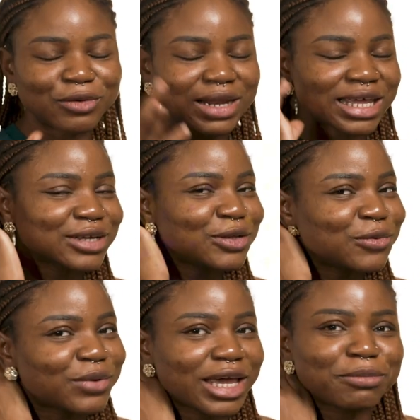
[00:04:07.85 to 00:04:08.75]
like you've
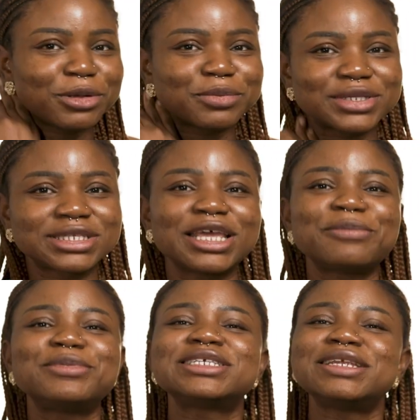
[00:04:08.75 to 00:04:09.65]
heard people say
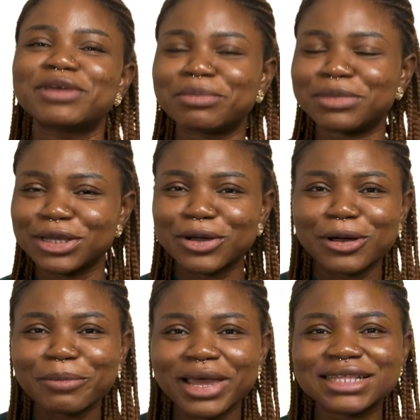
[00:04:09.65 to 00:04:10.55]
please leave them in the
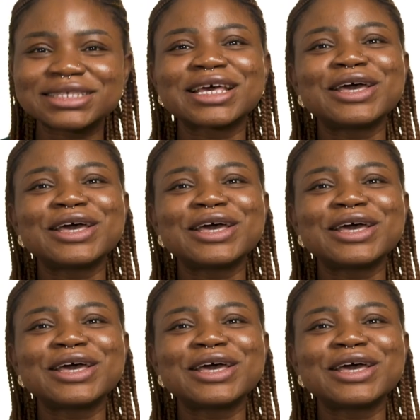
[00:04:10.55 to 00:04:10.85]
comments